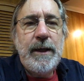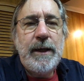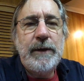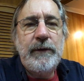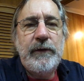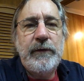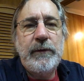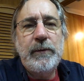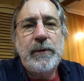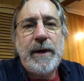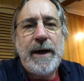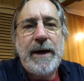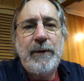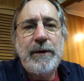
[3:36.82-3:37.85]
and so
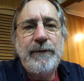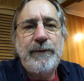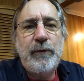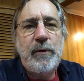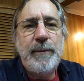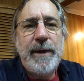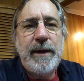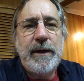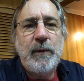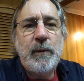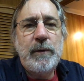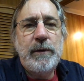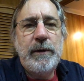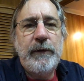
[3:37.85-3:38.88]
how I format in
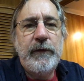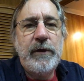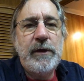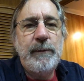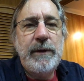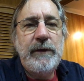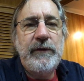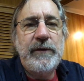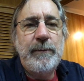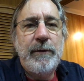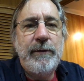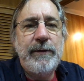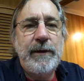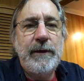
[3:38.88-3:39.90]
Word is going to be some
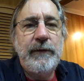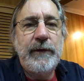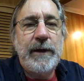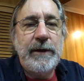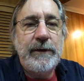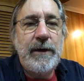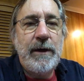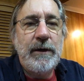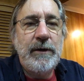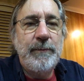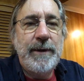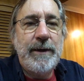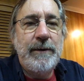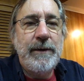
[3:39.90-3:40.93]
of the things that I talk
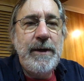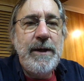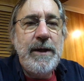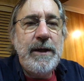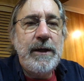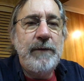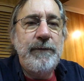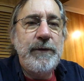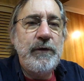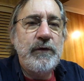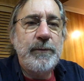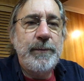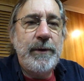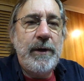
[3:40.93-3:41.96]
about in
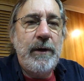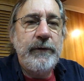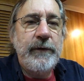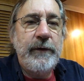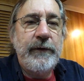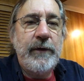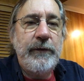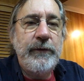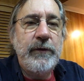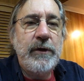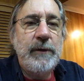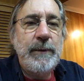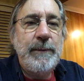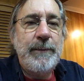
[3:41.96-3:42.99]
future blogs, and it's also
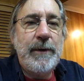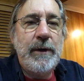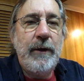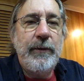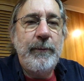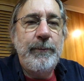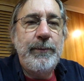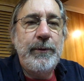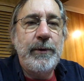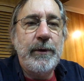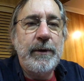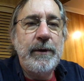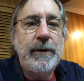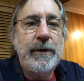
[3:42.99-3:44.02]
going to be part of the
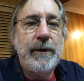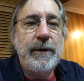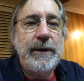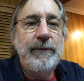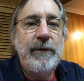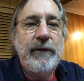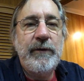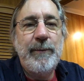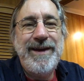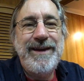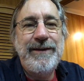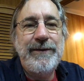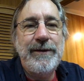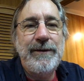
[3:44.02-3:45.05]
book, giving some
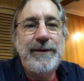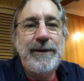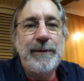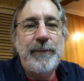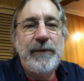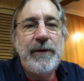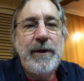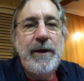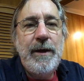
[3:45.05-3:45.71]
hints and tips.